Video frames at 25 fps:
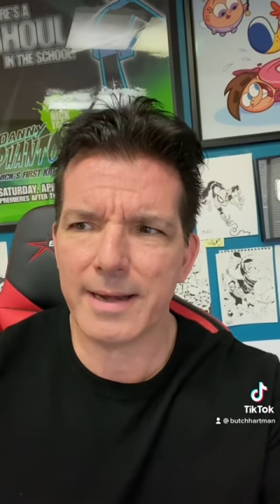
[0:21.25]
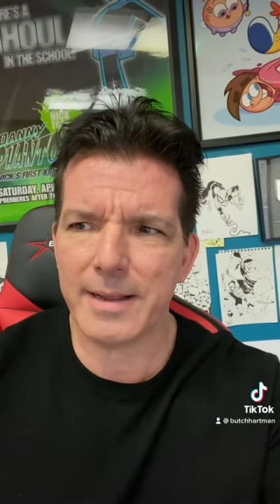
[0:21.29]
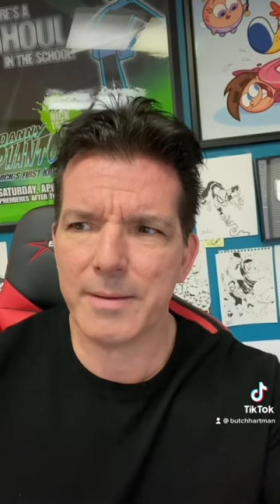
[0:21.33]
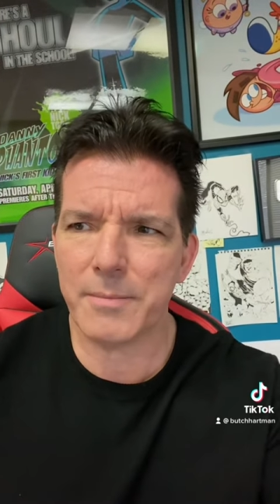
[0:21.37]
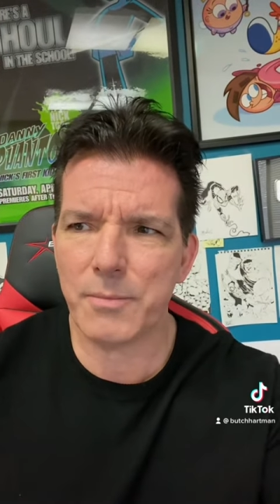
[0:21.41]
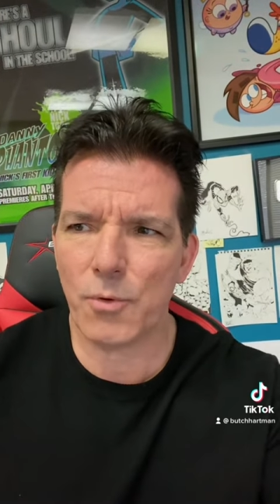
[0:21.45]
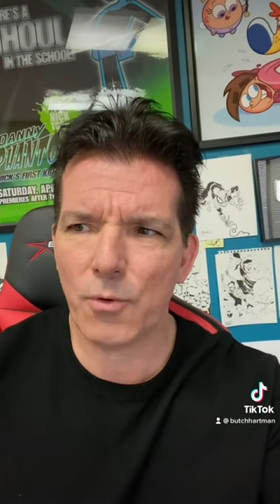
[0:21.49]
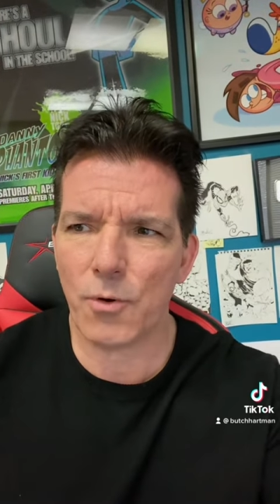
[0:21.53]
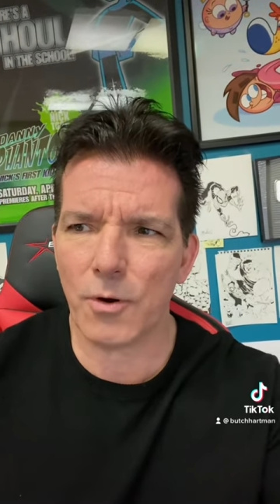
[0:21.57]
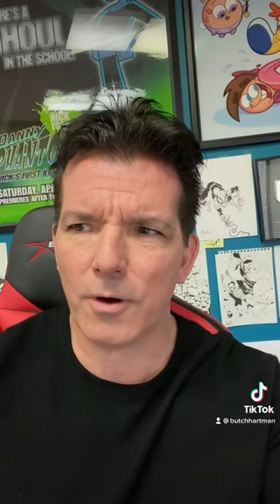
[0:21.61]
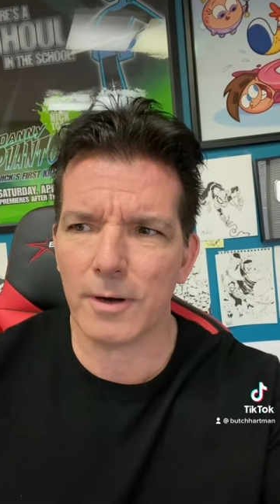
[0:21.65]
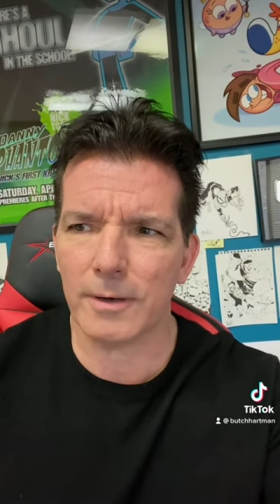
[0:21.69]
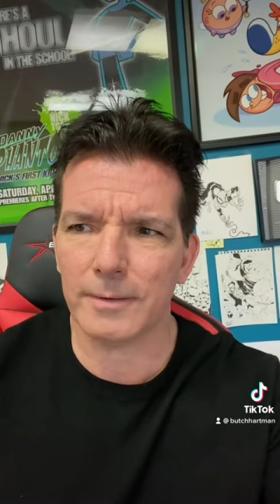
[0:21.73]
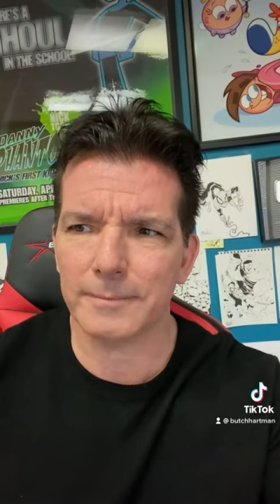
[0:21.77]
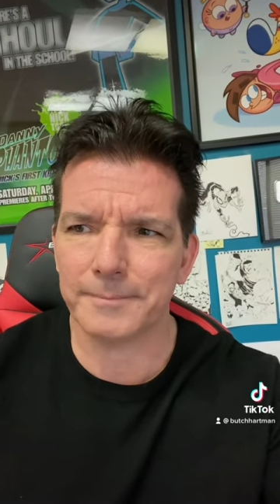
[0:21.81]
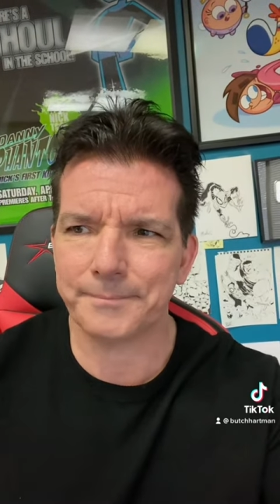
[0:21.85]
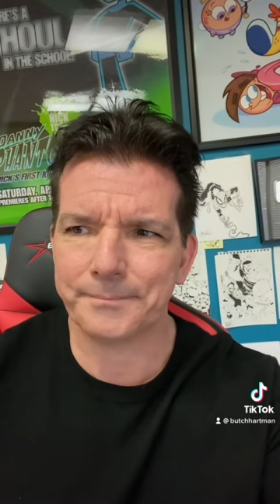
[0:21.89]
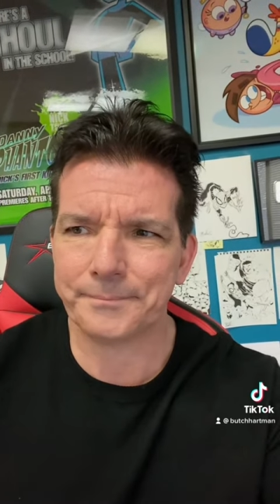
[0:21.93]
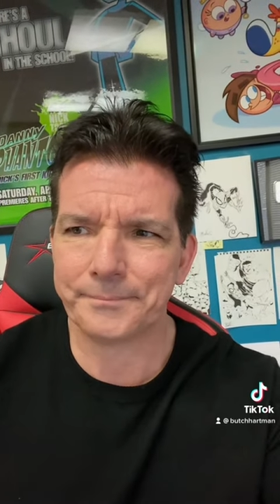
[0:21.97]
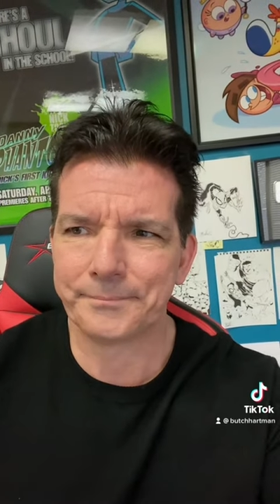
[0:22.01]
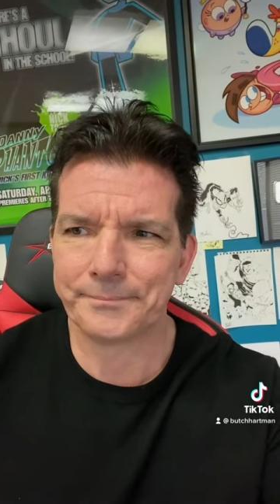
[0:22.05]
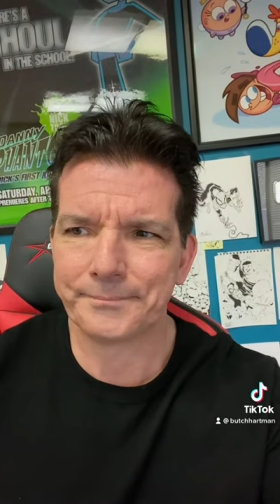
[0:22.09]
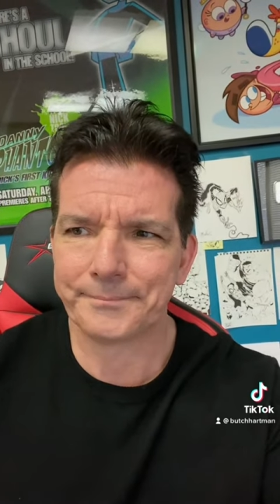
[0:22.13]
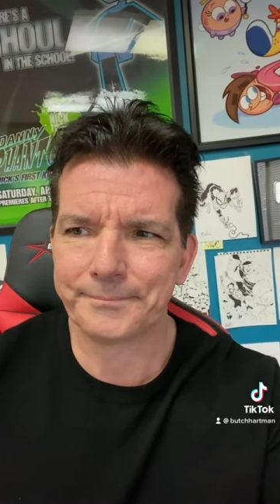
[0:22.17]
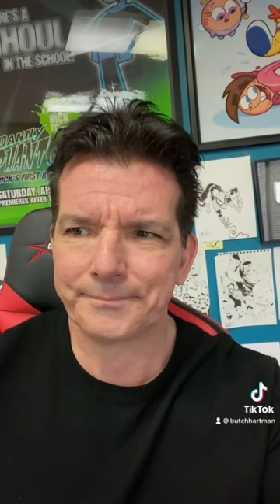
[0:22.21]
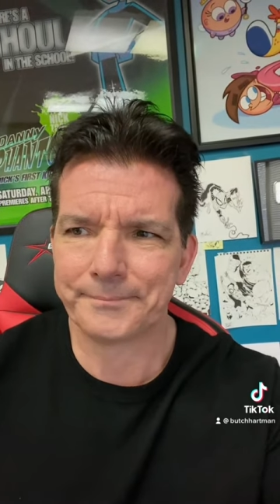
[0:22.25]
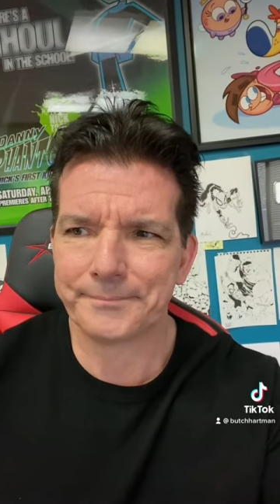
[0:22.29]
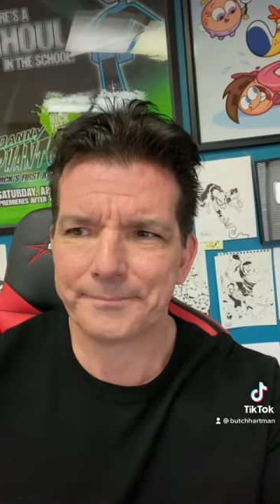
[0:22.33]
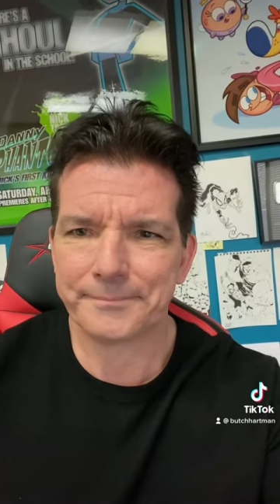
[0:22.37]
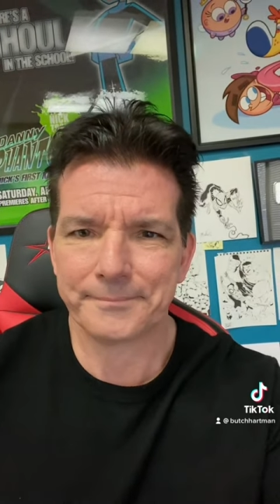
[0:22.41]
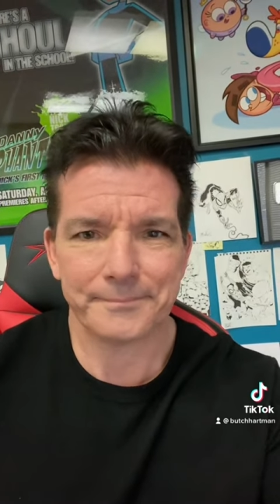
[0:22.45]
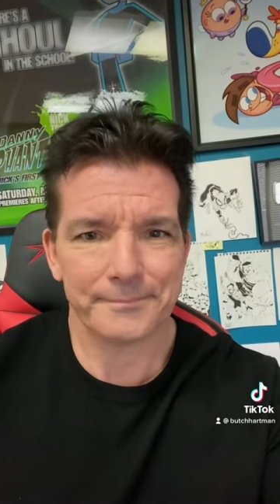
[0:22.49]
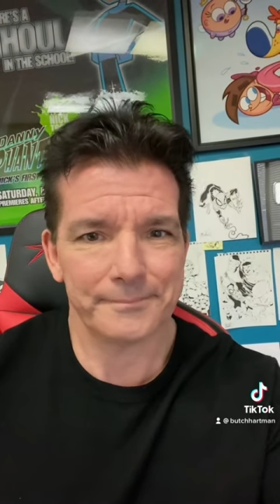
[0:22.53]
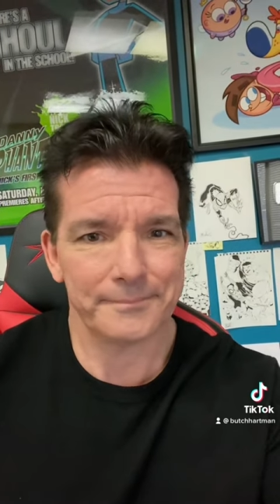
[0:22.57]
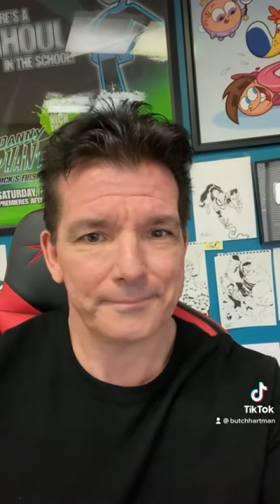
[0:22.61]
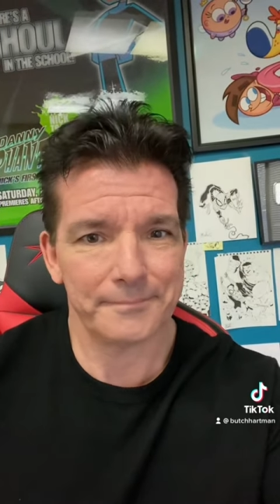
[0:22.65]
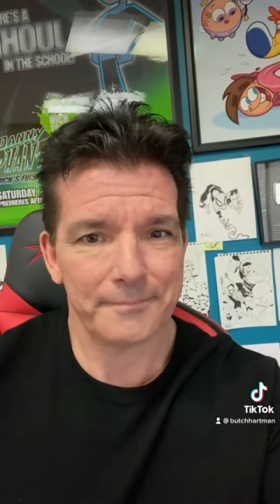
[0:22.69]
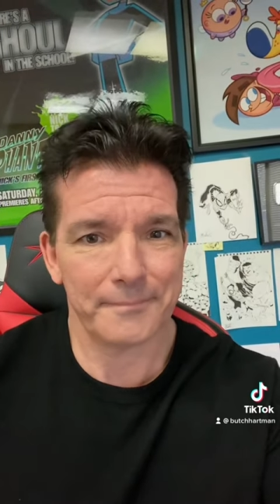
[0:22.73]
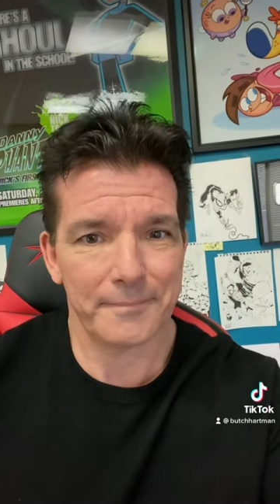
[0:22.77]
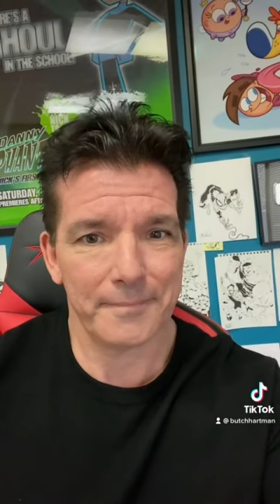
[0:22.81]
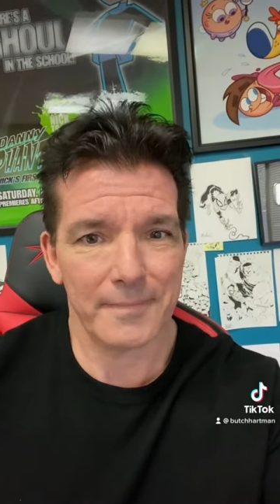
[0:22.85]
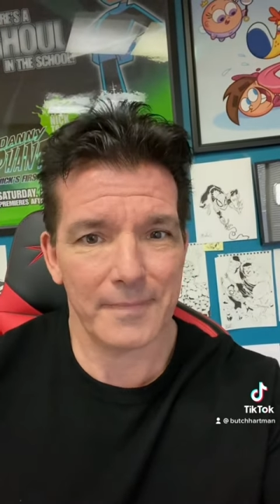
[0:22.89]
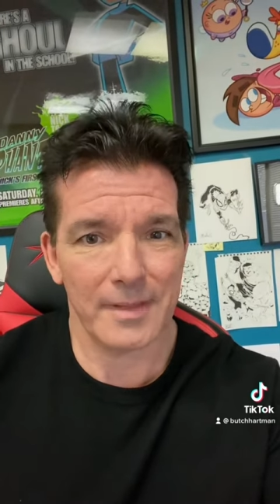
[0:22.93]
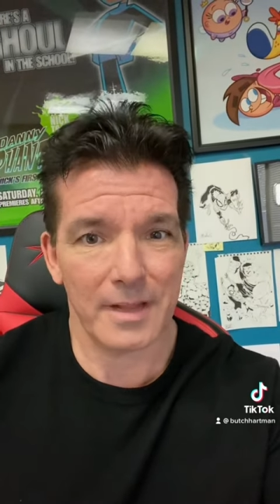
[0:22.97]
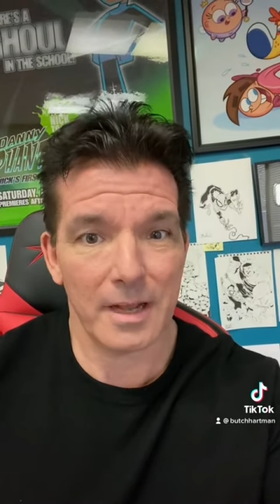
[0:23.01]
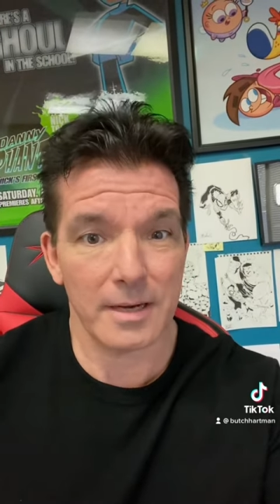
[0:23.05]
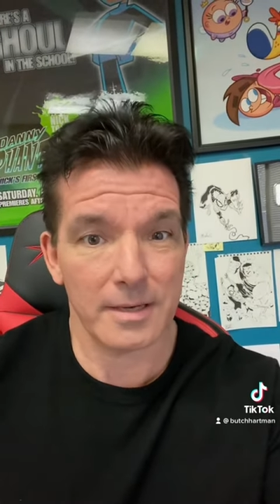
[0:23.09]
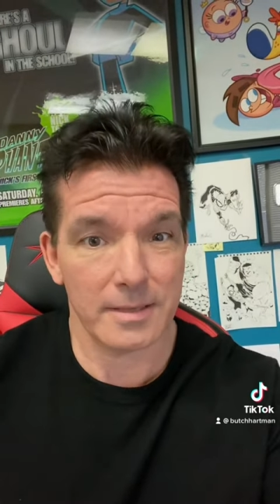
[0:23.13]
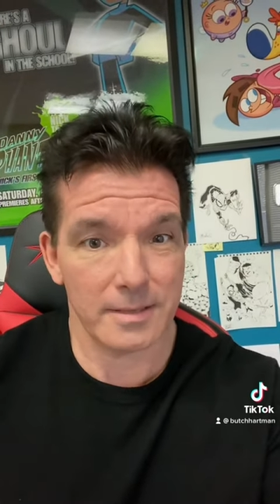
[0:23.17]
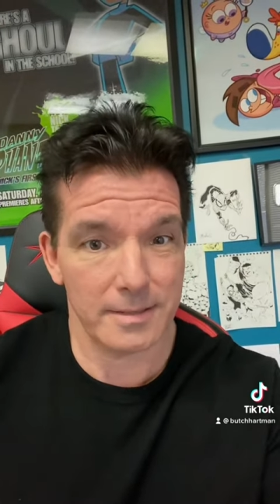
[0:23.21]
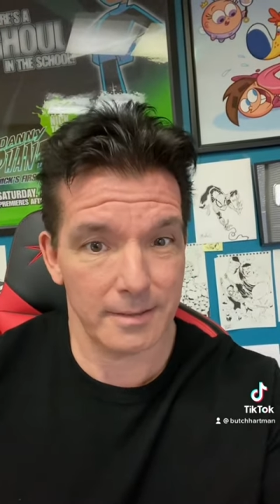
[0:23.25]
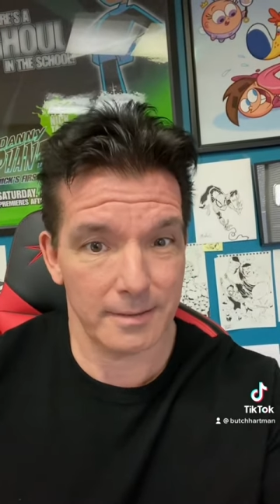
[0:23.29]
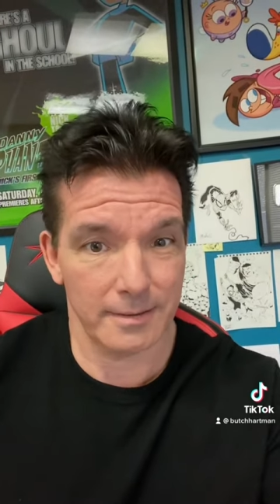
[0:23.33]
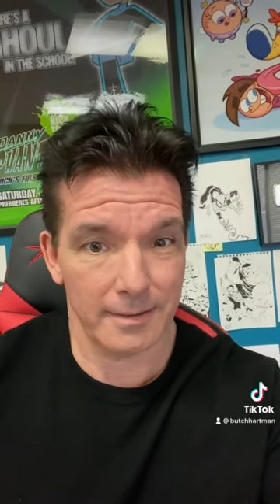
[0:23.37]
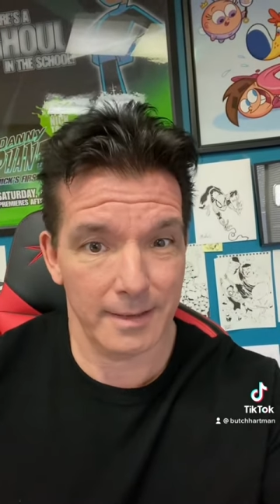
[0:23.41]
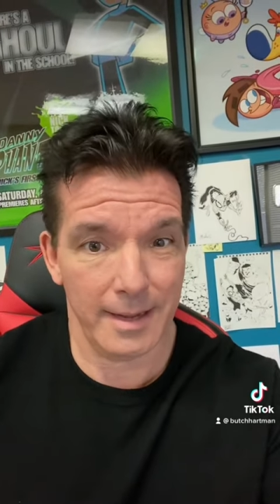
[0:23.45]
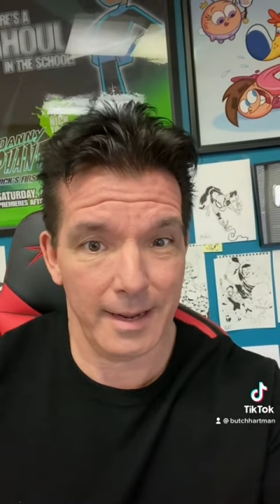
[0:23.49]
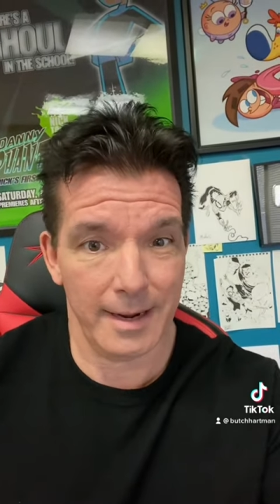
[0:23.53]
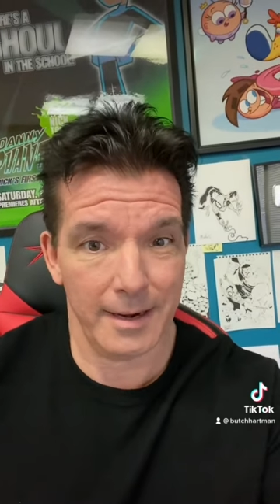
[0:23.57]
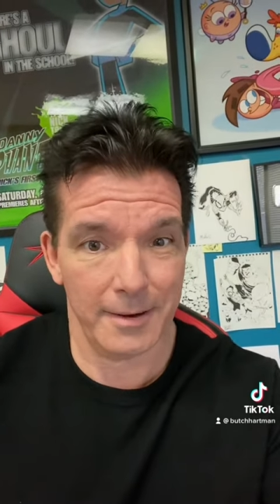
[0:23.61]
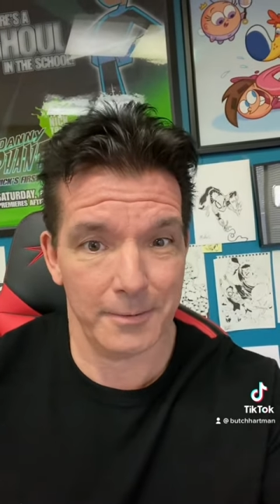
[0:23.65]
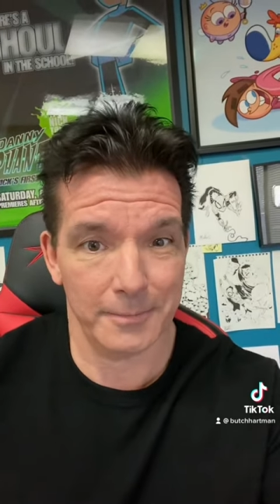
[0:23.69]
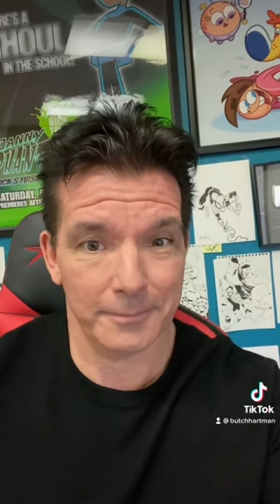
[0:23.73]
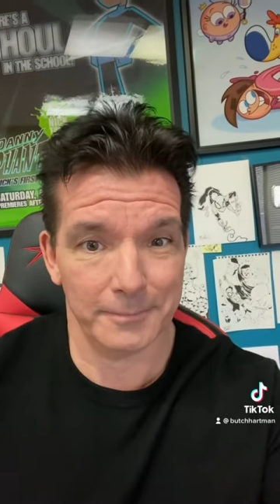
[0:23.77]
more. Until now.